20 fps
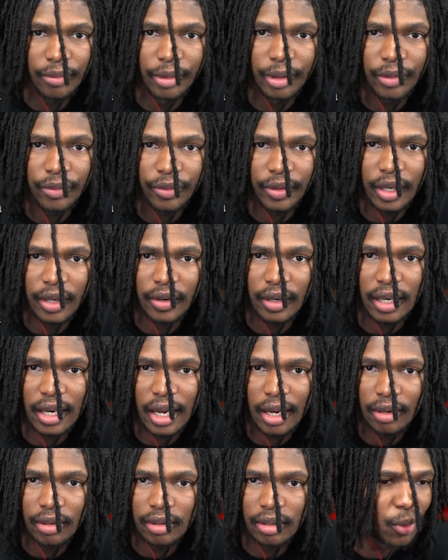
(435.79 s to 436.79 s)
We'll figure it
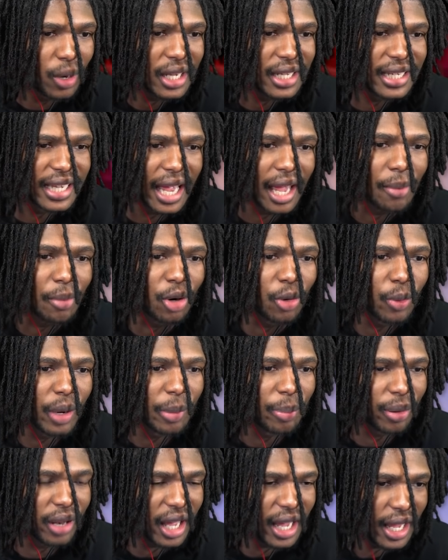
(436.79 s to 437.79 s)
out. What game are
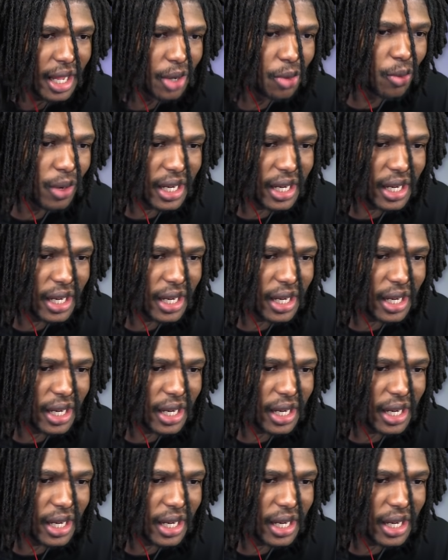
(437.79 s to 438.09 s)
we playing?